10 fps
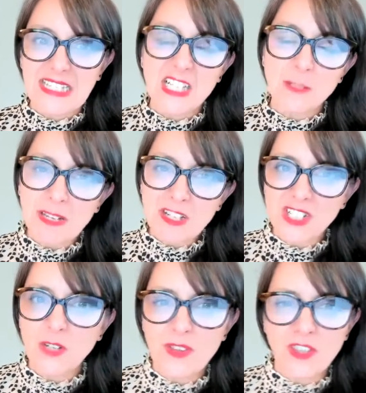
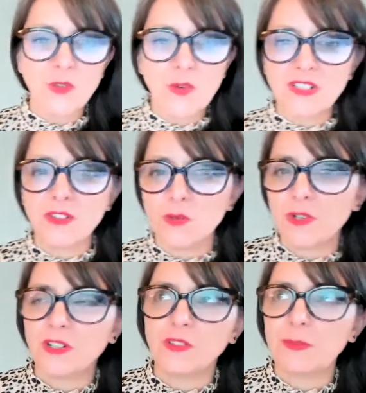especially when the noise of the
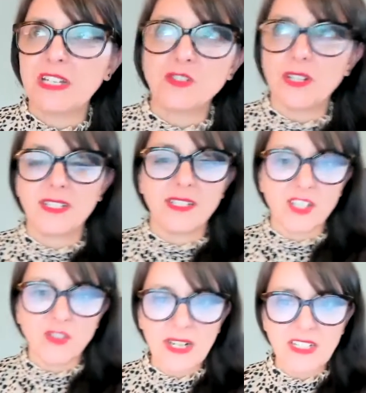world may try to
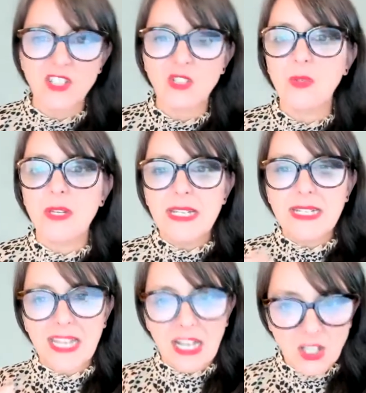distract you,
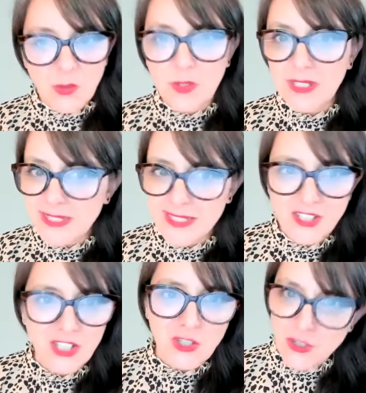tell you what it is
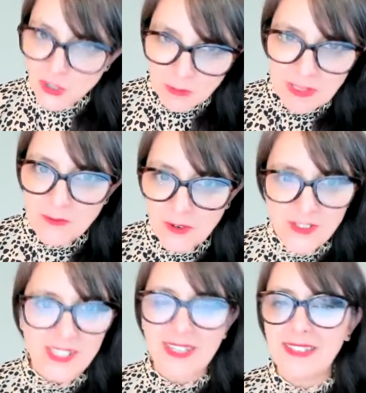that you should be
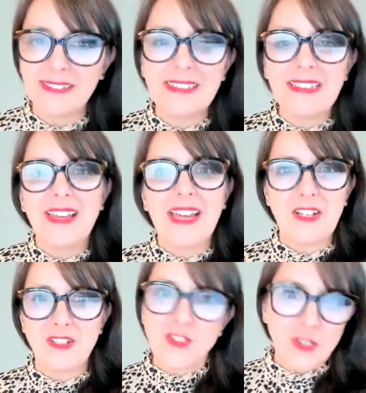wanting
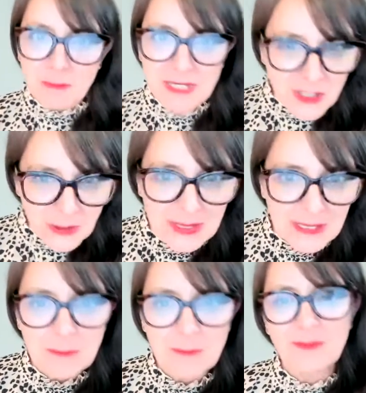and should be
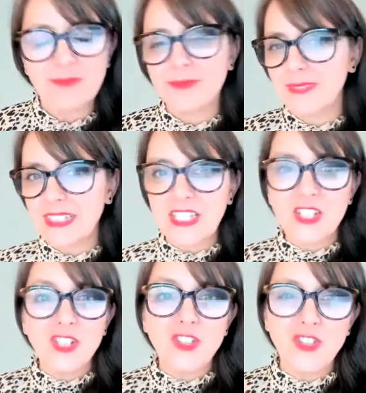doing.
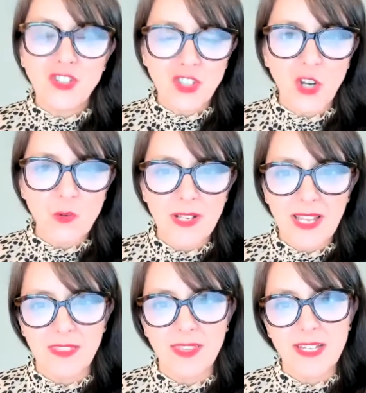Don't
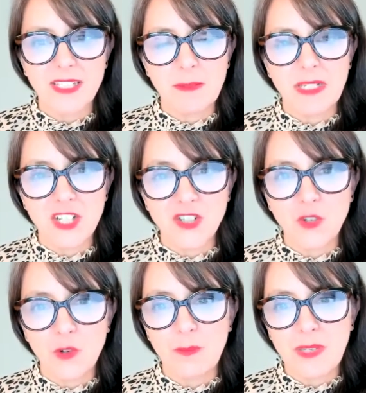let that diminish
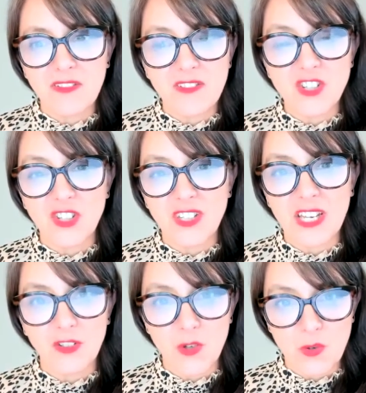your big vision
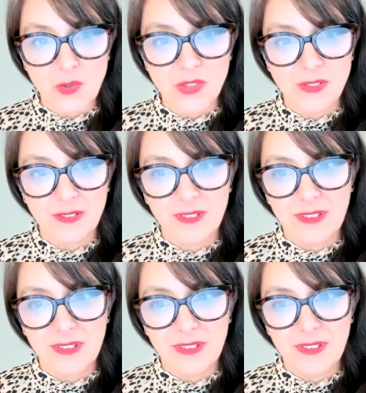and goals.